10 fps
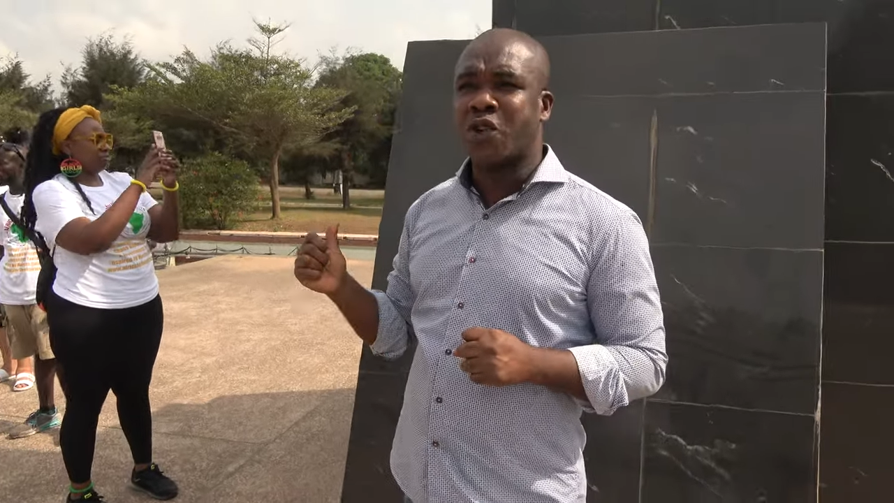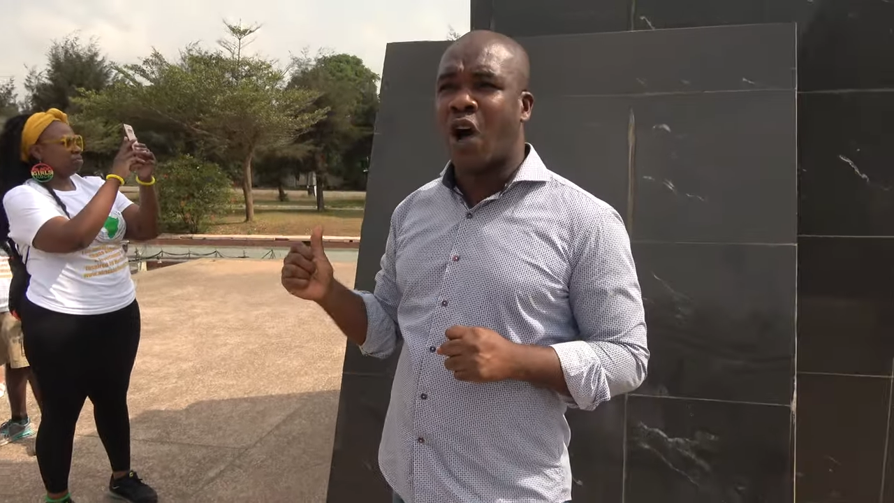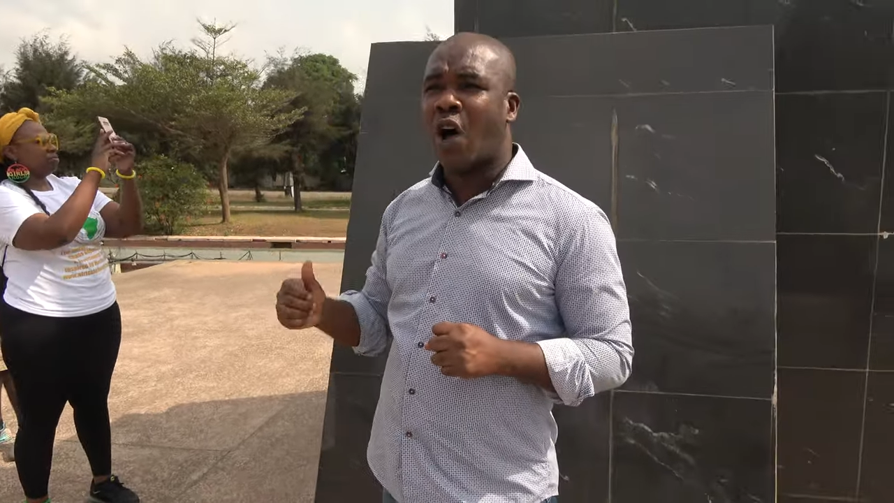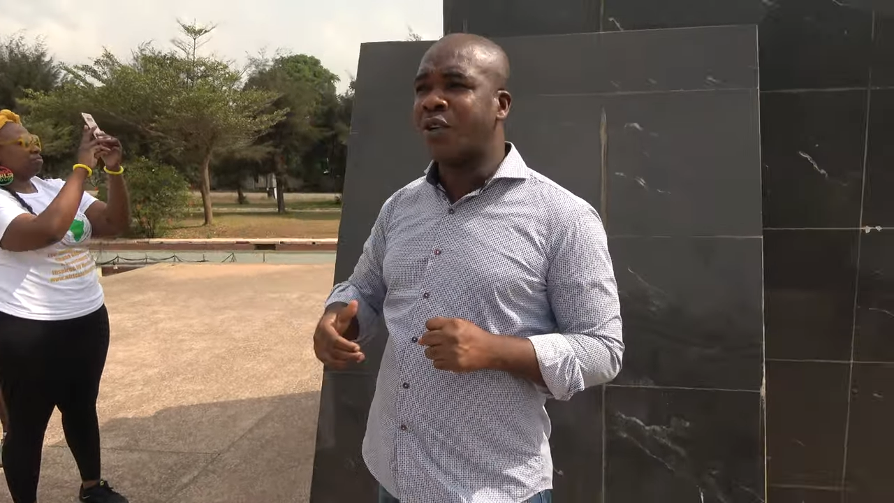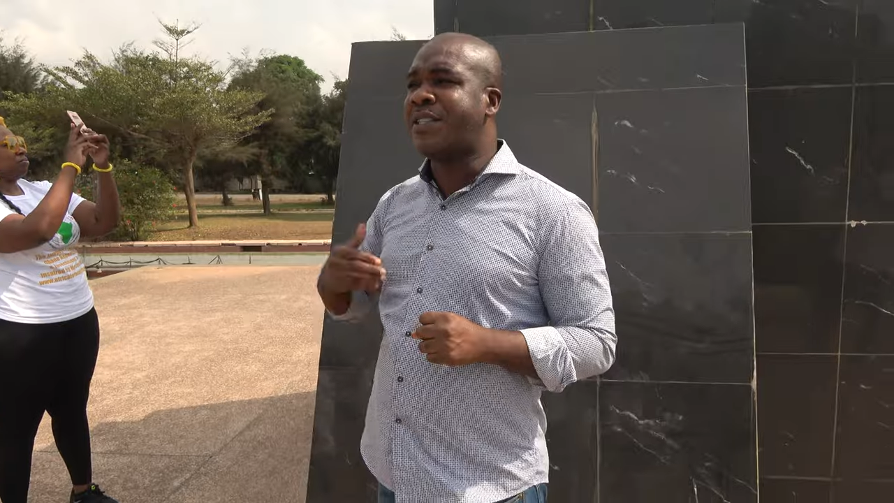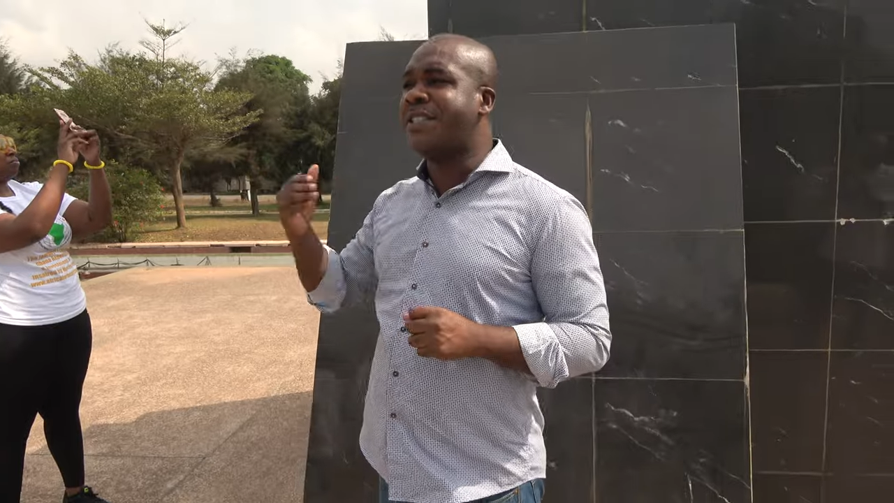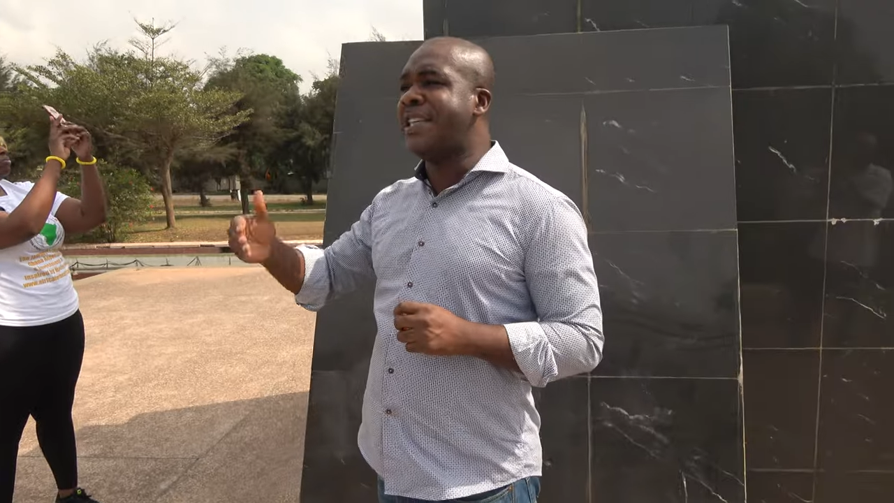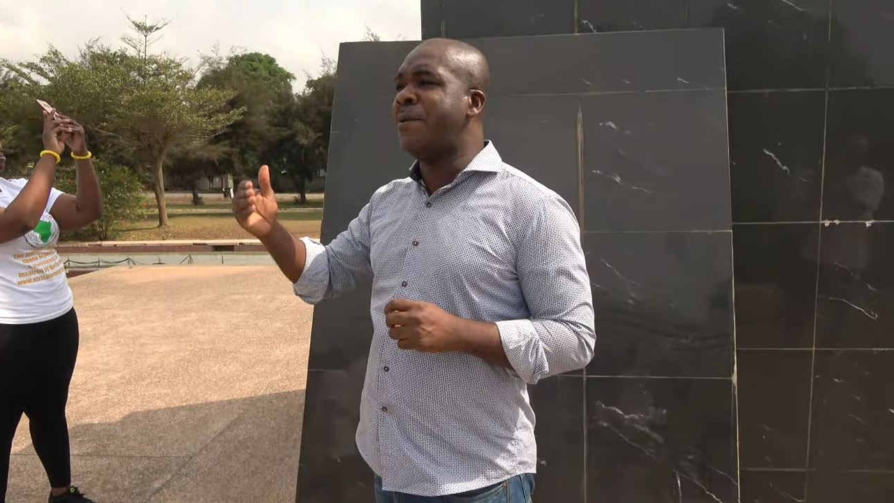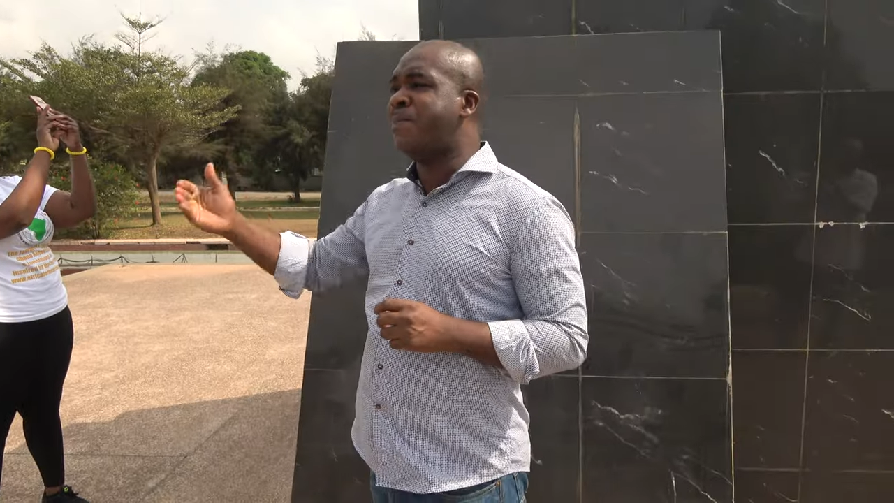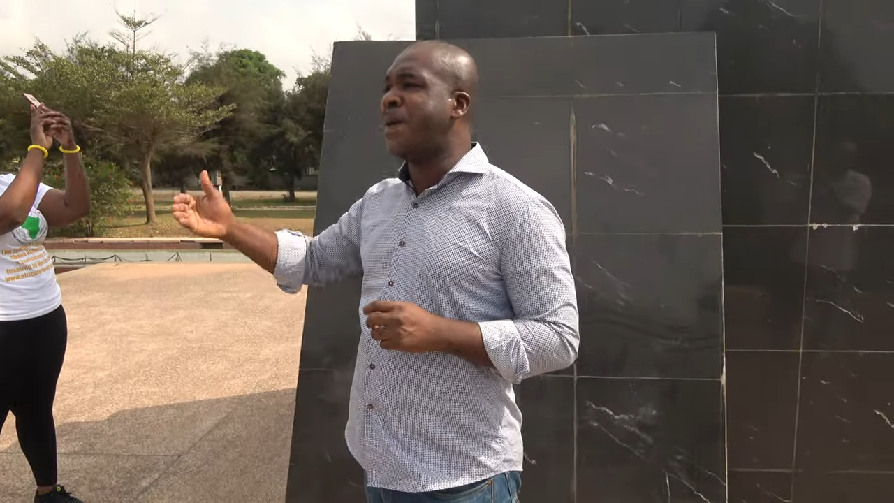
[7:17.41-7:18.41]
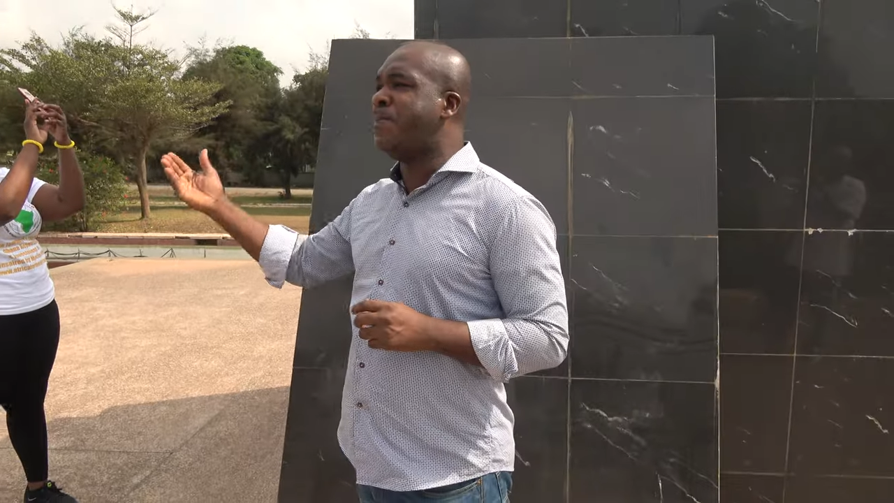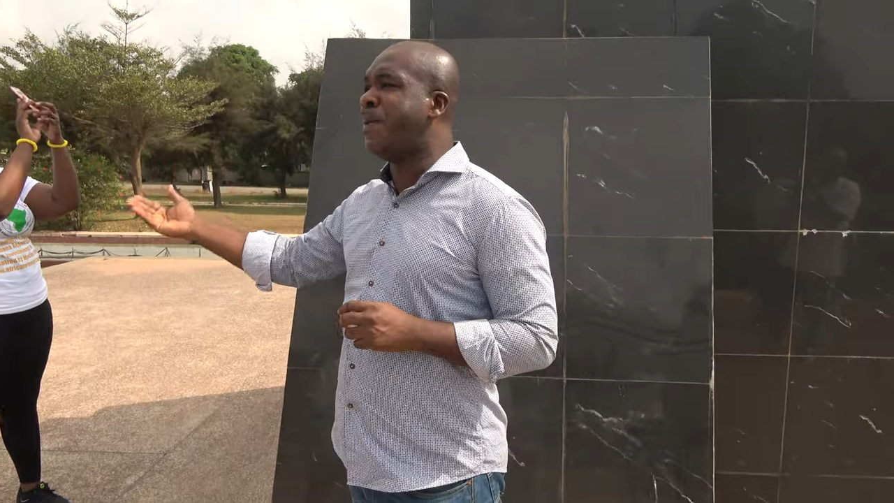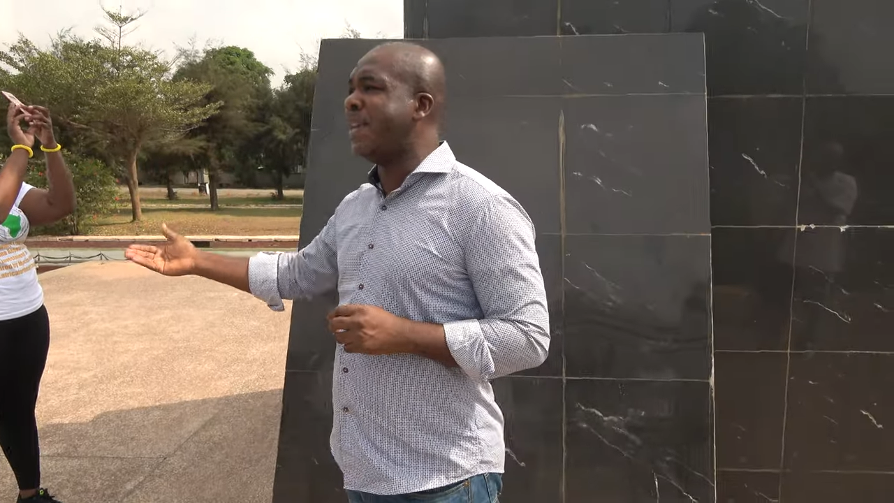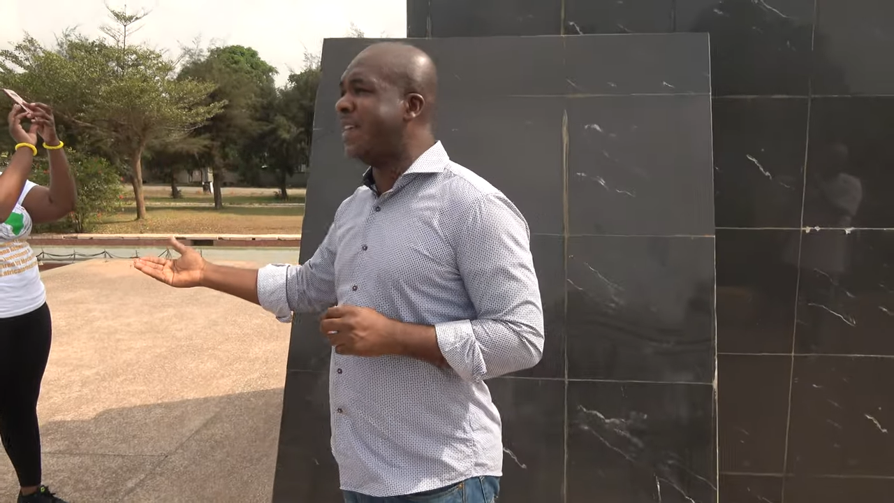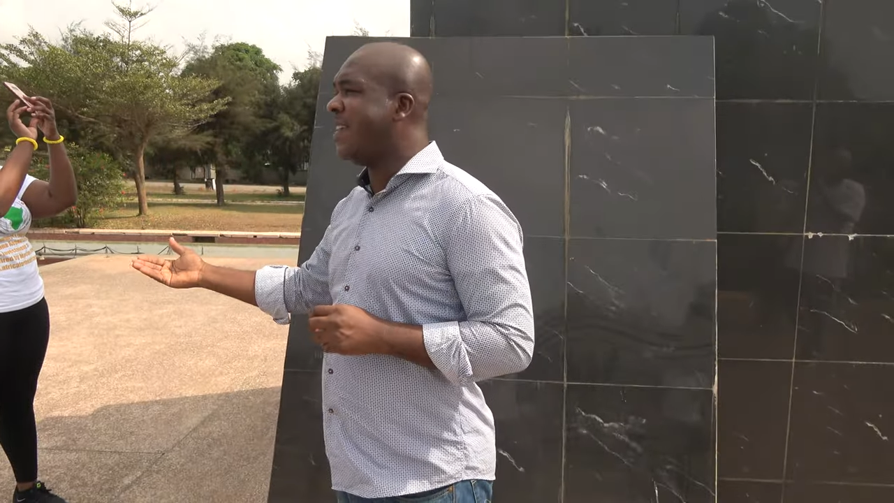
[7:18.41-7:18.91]
called
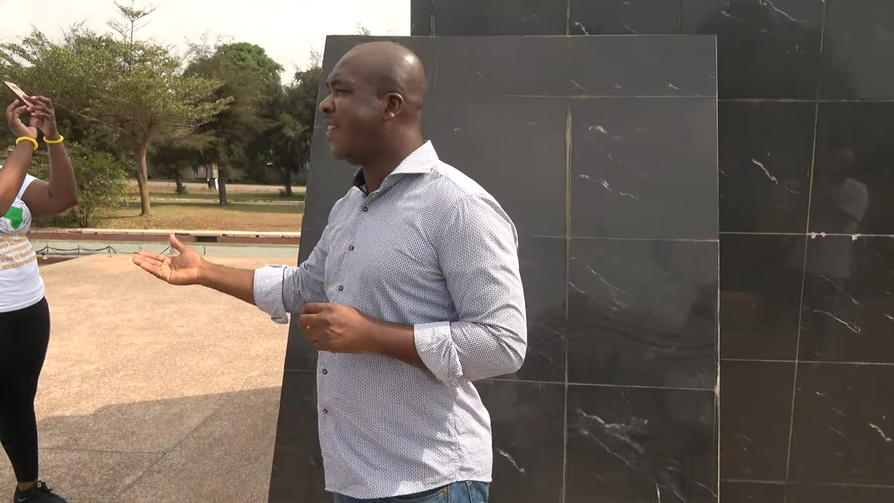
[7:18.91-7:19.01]
CPP